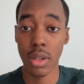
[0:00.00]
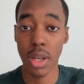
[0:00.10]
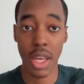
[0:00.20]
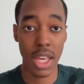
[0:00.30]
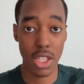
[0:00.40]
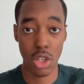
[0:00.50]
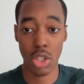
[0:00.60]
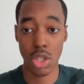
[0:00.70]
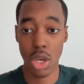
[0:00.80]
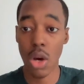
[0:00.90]
is good
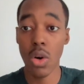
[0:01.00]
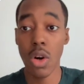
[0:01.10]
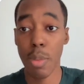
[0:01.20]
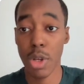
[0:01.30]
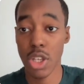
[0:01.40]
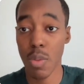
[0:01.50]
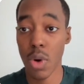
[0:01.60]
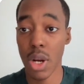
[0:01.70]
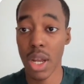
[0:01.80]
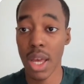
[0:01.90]
to go. But
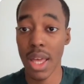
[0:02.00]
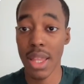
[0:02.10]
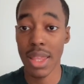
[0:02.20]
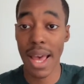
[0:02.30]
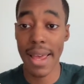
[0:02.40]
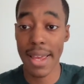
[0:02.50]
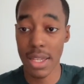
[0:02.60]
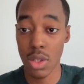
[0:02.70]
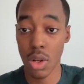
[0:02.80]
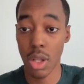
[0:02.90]
someone that is
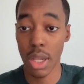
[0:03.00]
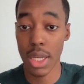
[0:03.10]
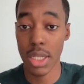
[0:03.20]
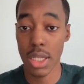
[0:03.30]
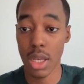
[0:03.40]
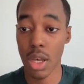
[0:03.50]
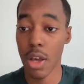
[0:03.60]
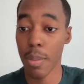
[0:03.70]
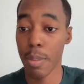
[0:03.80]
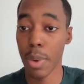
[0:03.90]
on the list
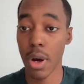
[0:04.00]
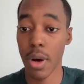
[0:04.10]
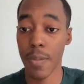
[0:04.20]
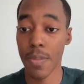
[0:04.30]
but